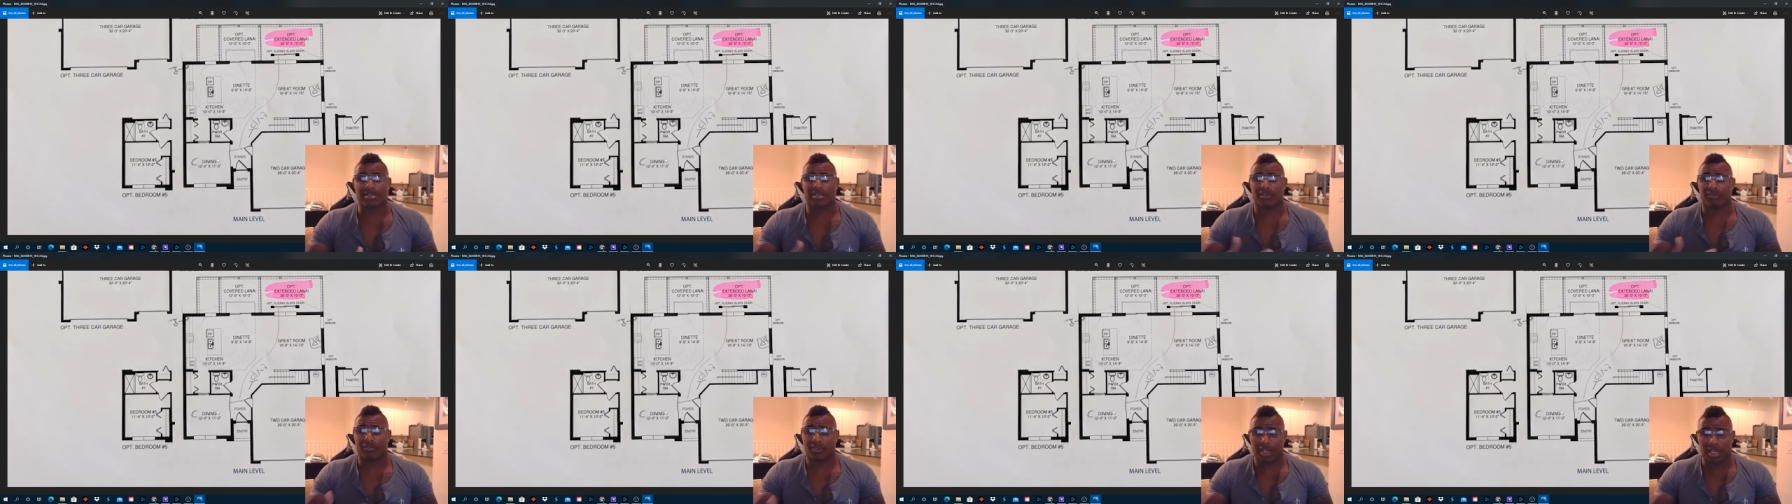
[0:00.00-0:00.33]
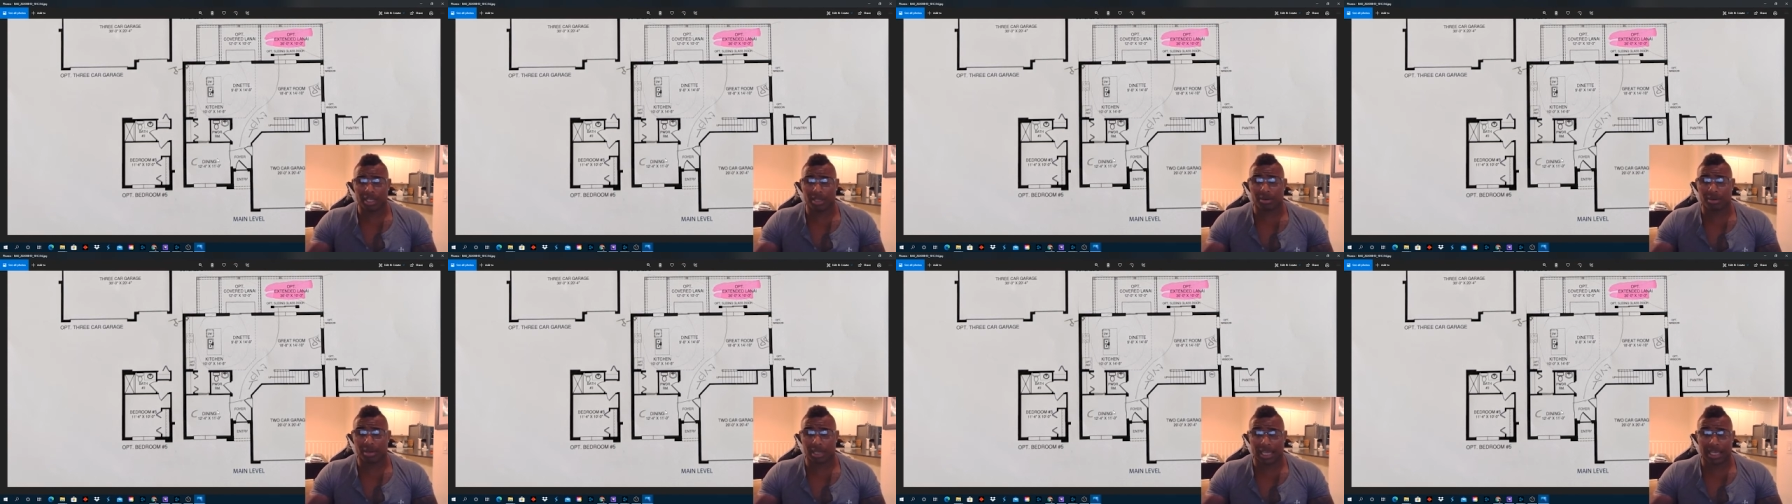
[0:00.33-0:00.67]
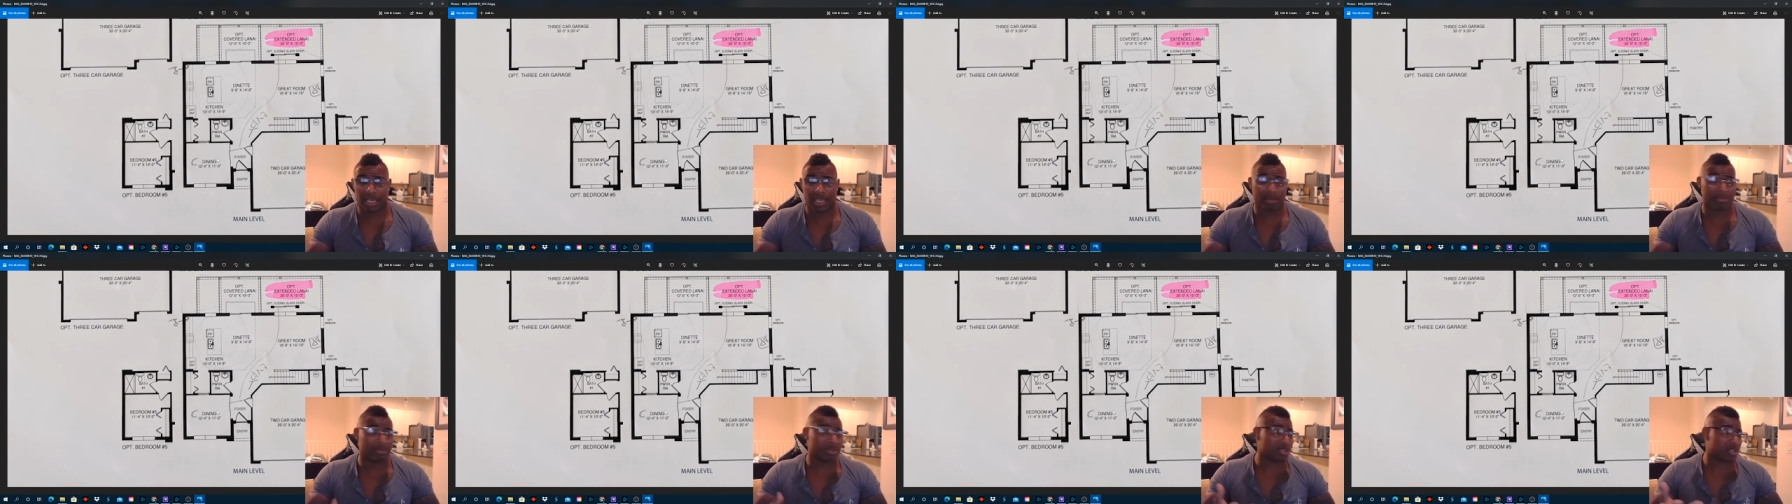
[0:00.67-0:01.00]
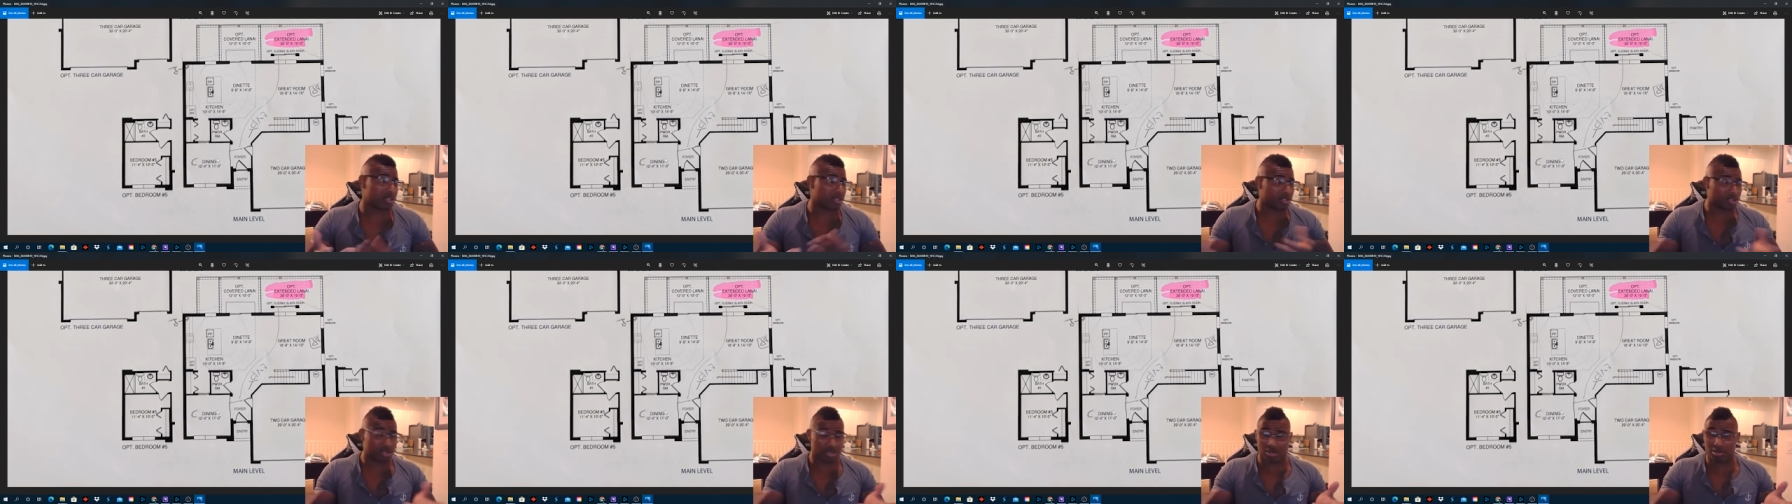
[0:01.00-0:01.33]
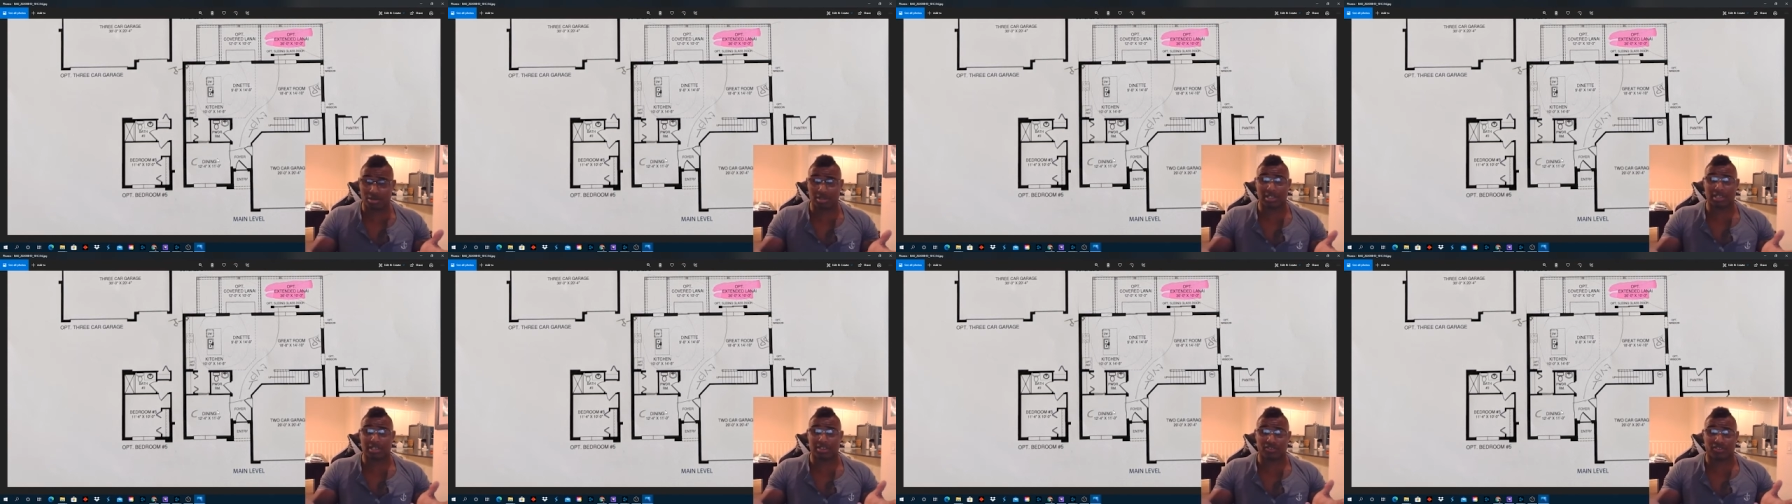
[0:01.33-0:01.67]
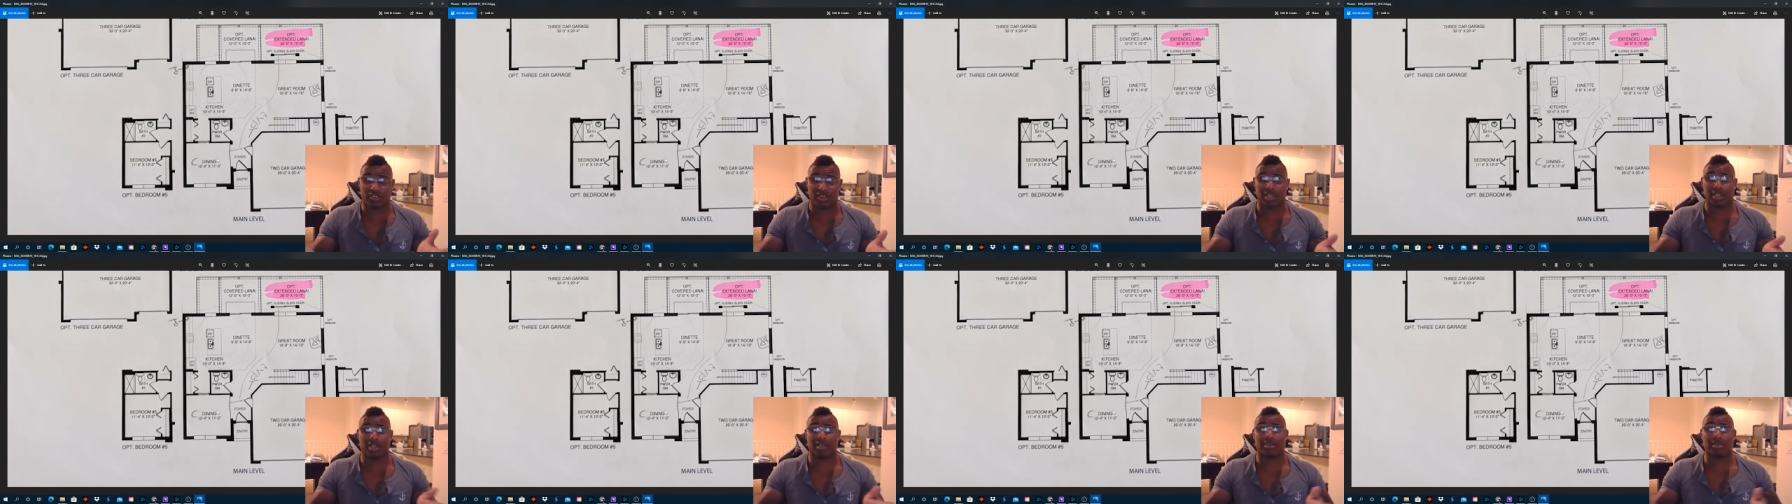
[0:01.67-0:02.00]
to video game and to shoot these
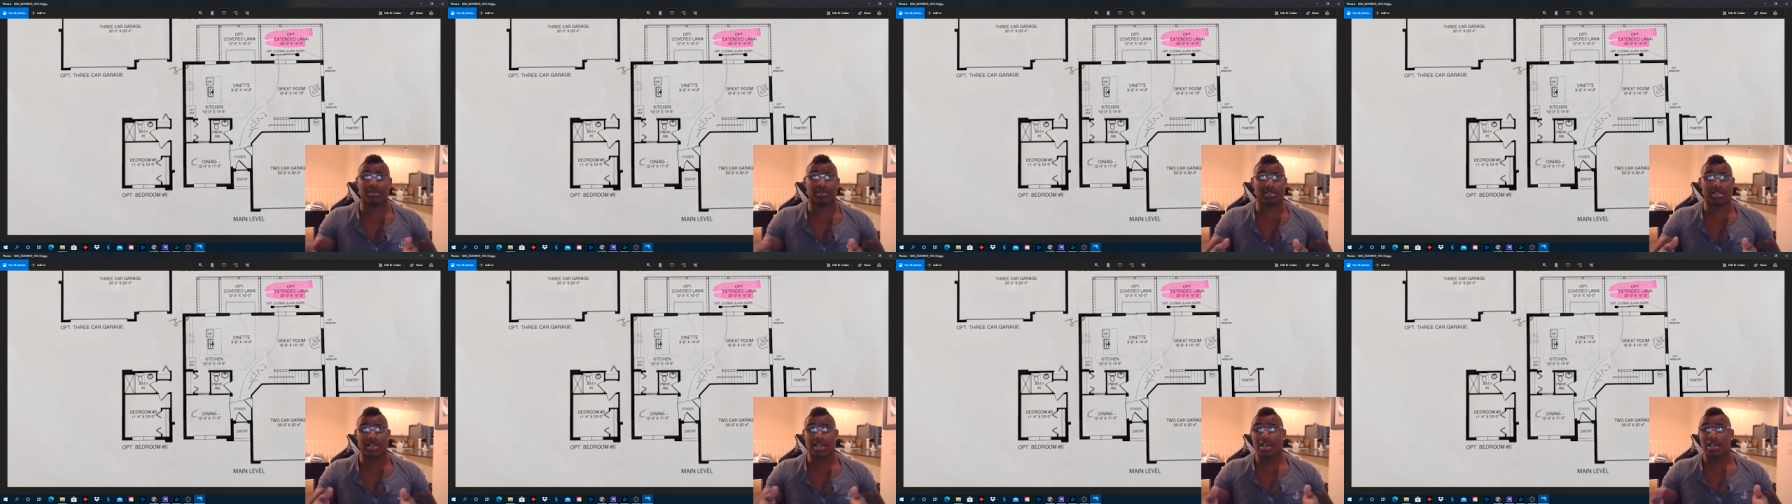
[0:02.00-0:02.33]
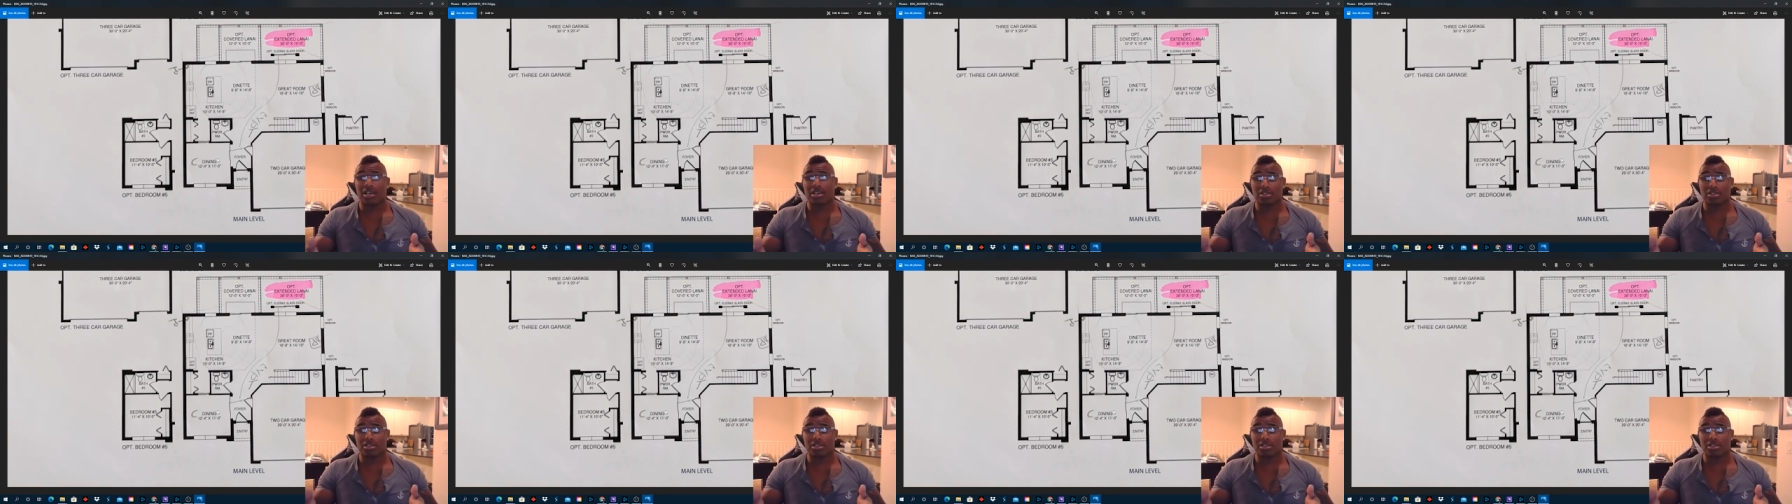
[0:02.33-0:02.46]
videos.